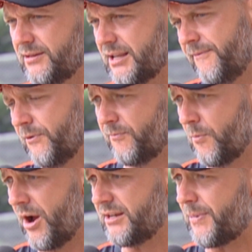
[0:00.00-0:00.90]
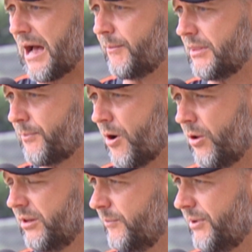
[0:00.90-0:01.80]
say for my department, the
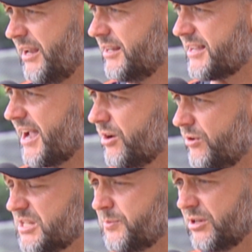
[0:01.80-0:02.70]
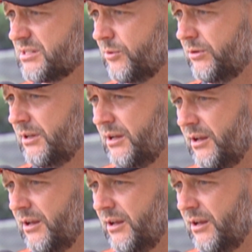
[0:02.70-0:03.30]
bowling, being as accurate as possible.